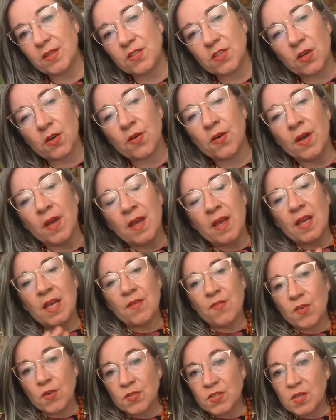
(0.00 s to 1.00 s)
So
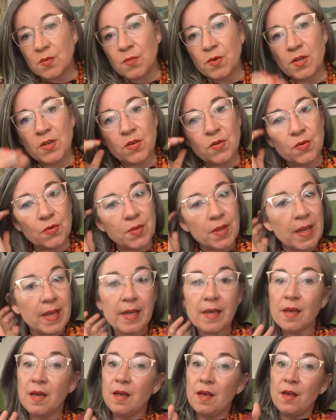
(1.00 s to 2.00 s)
if you're someone who
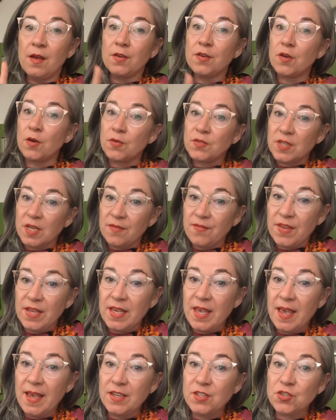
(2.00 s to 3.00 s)
like goes on
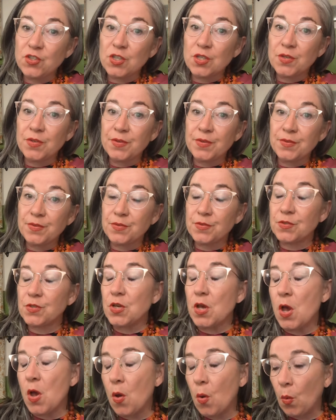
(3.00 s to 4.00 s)
vacations
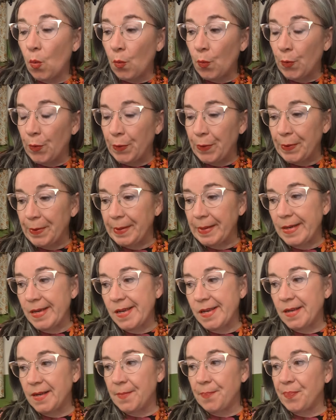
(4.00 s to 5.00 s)
or
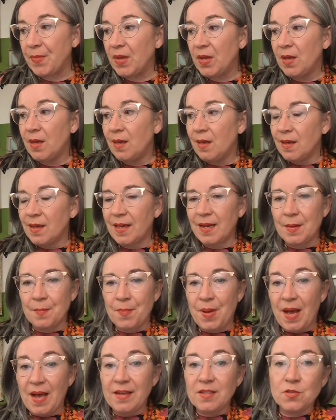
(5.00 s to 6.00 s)
kind of
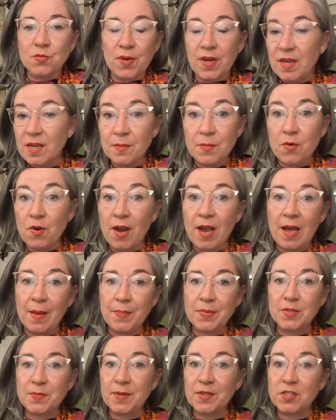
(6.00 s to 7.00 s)
buys random
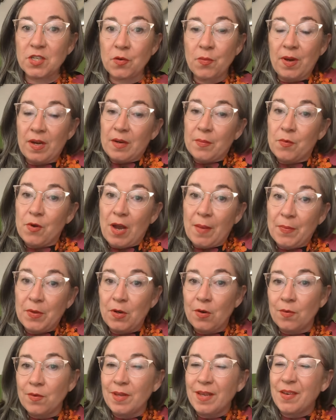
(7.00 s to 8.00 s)
crap, especially random crap you
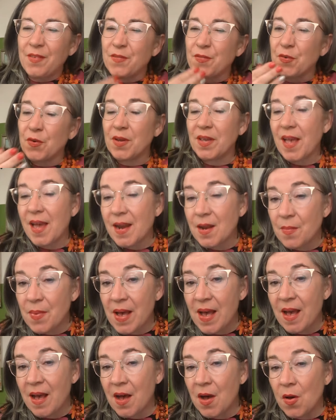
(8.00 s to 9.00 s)
don't need and forget
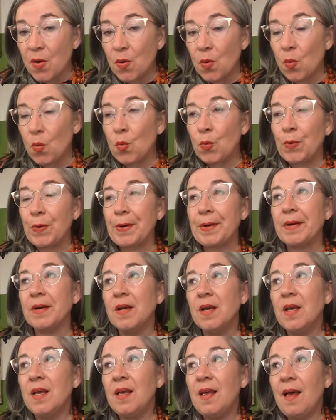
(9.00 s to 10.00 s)
about, or
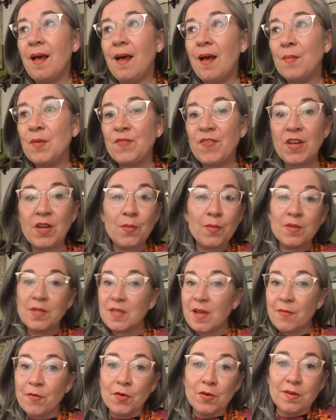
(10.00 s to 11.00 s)
if anyone
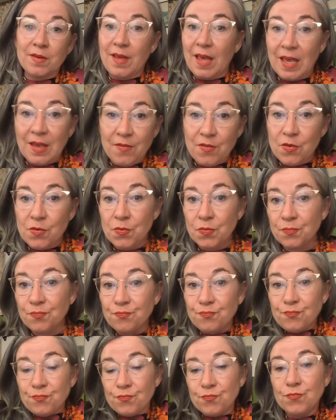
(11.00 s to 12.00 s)
ever gave you
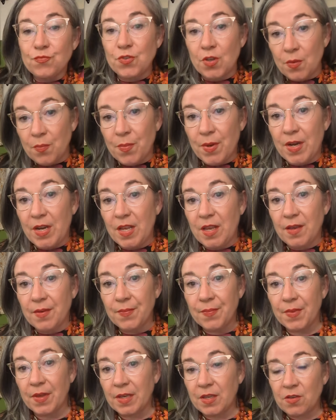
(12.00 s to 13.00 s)
some money,
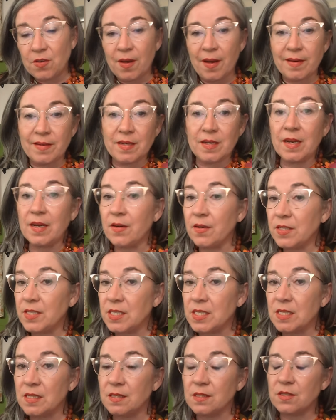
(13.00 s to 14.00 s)
like you got an
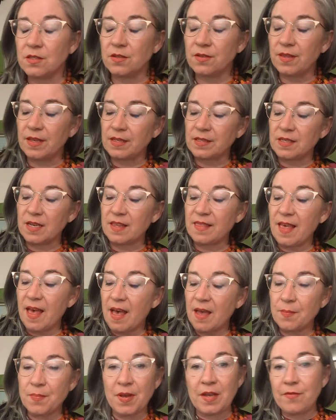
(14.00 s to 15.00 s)
inheritance or things like
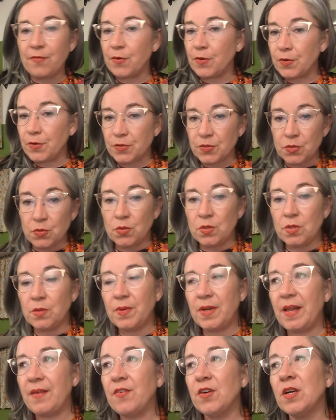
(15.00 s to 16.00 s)
that, paid for your school,
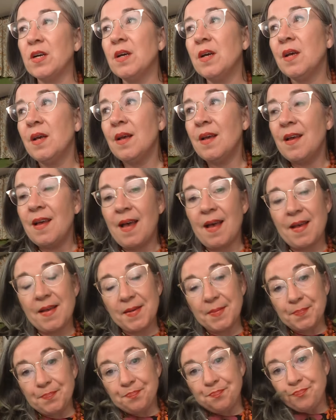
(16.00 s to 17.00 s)
whatever,
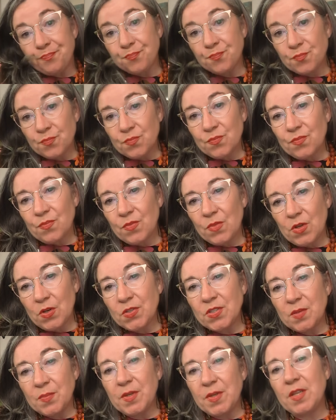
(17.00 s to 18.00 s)
you're
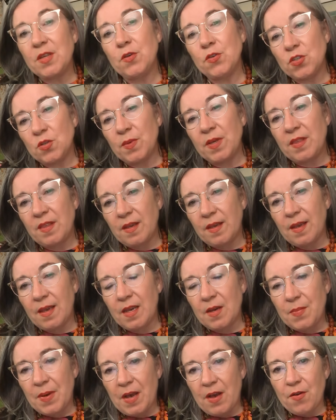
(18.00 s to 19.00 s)
somebody who should be thinking
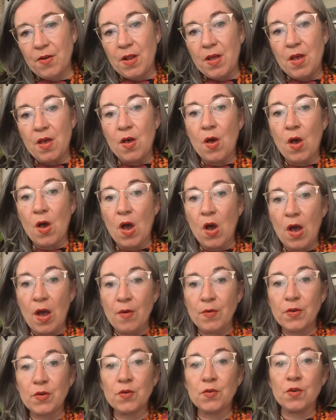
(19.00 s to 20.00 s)
about
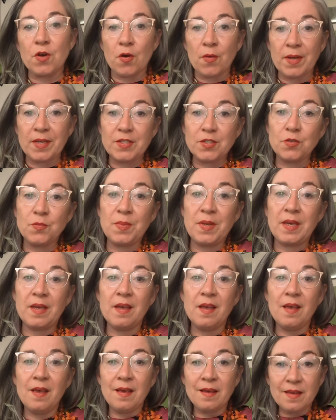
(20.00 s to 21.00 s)
how you're going to be
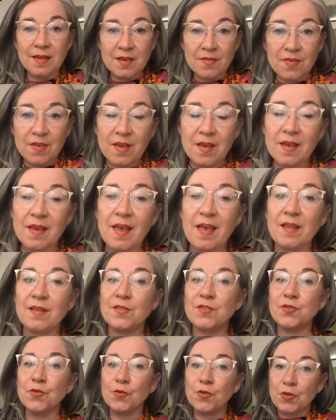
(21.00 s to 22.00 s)
giving and
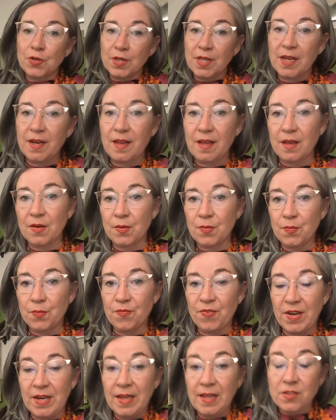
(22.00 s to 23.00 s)
circulating
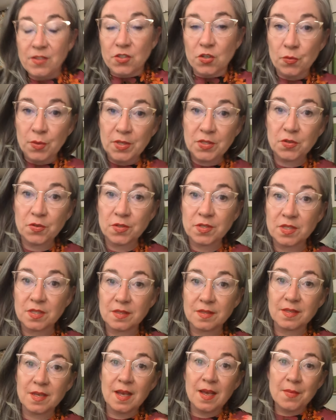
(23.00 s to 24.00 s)
financial
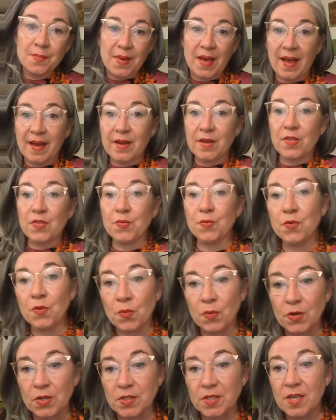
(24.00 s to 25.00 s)
resources back through the
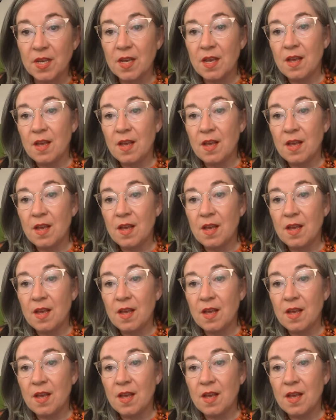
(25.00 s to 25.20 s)
world.